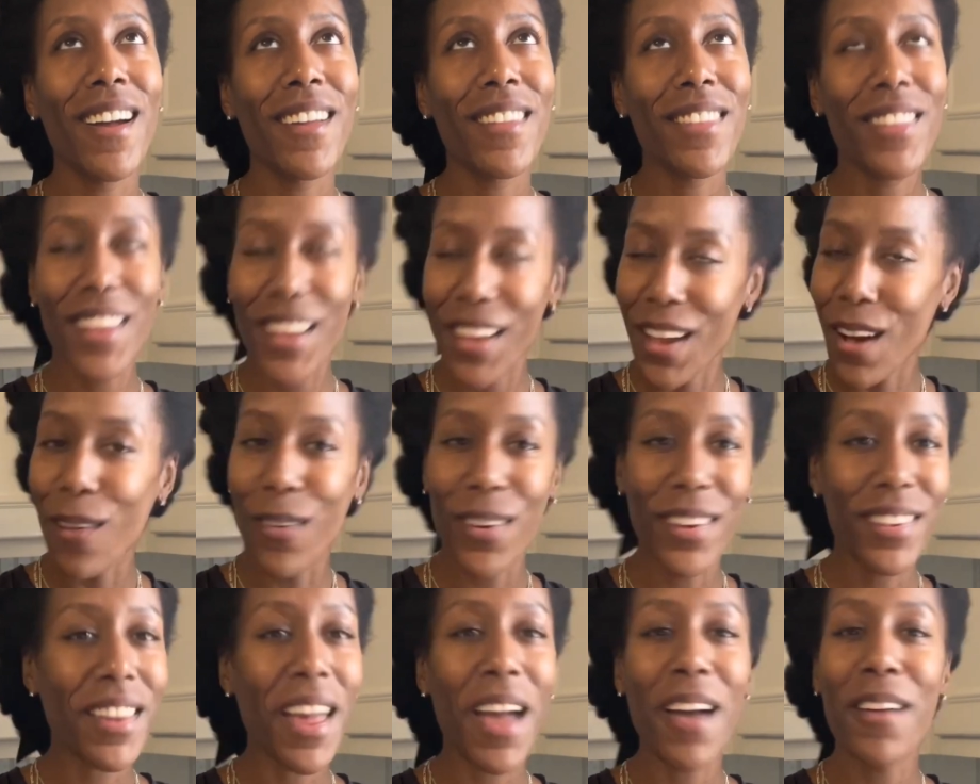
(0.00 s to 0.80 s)
they
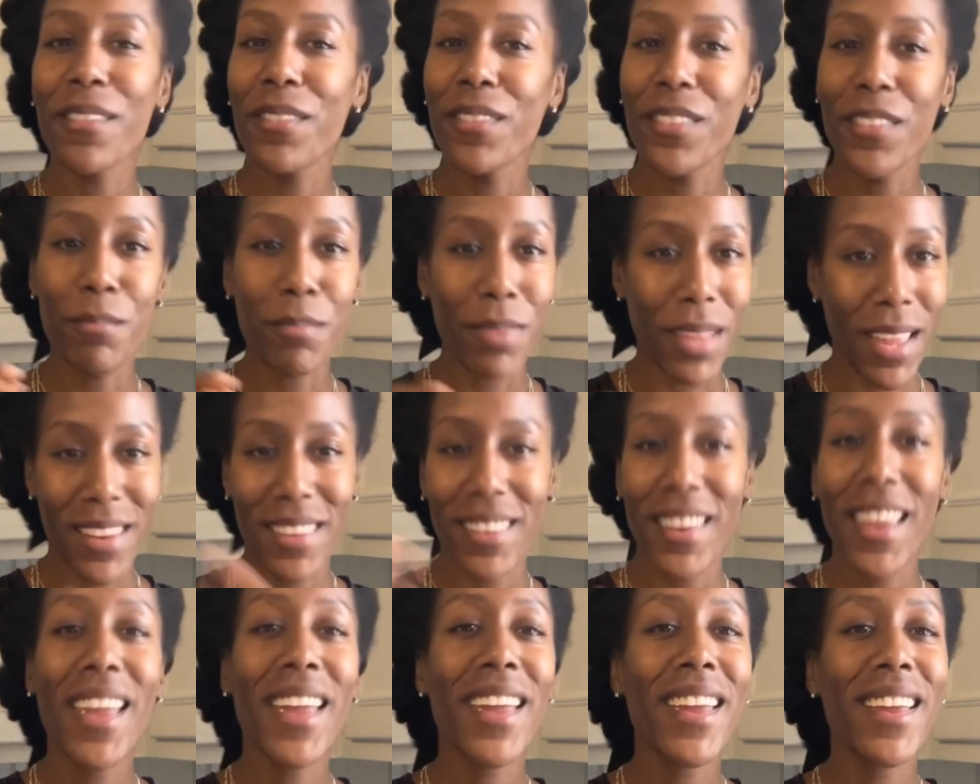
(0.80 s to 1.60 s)
always have
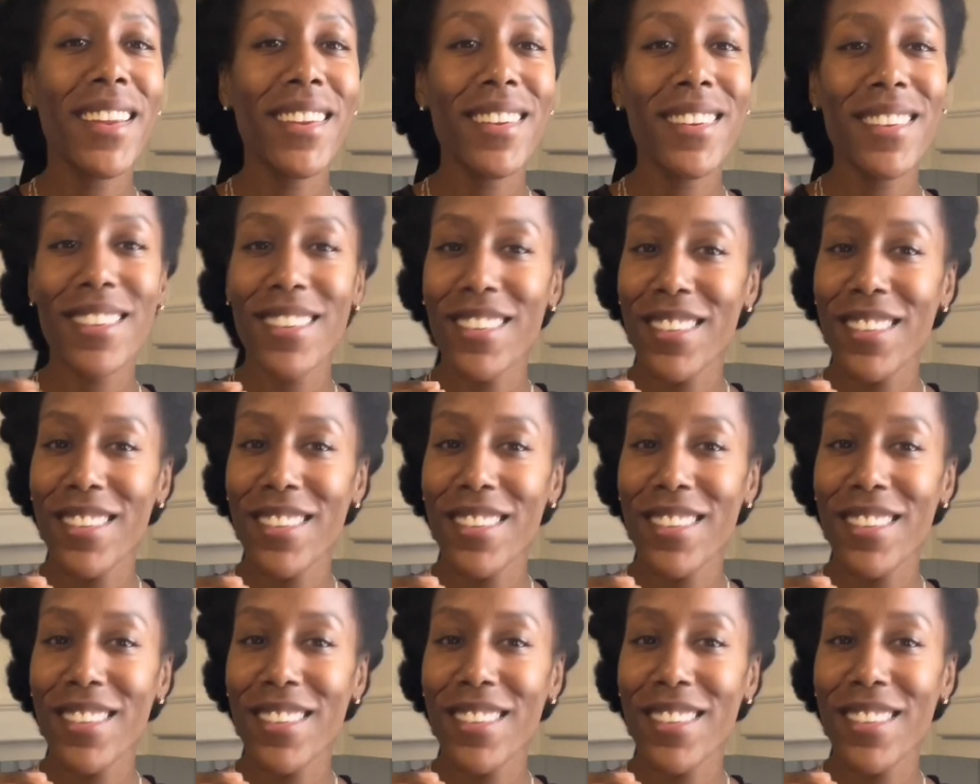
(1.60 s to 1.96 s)
plantains,